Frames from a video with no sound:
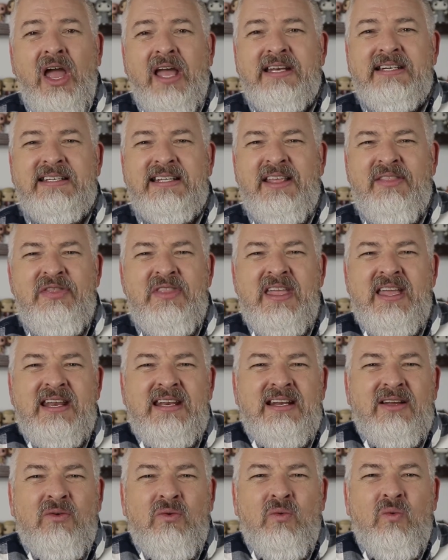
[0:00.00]
And
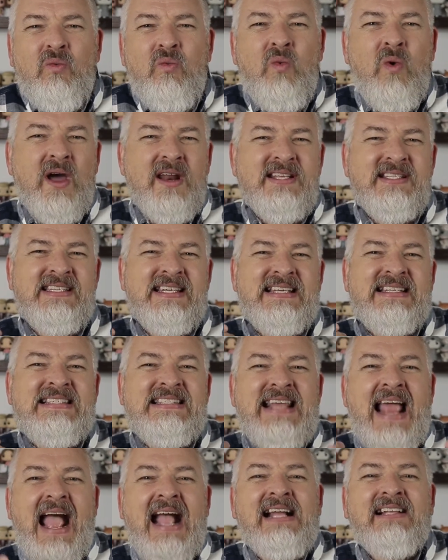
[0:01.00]
then what is
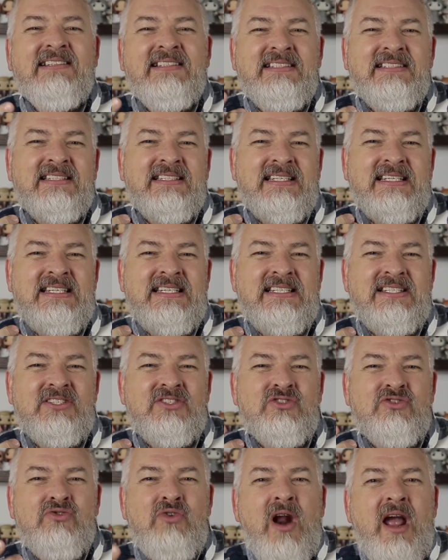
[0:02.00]
exactly that he's
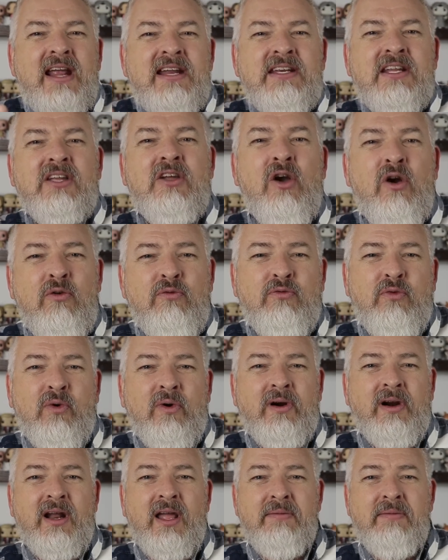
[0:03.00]
trying to go for?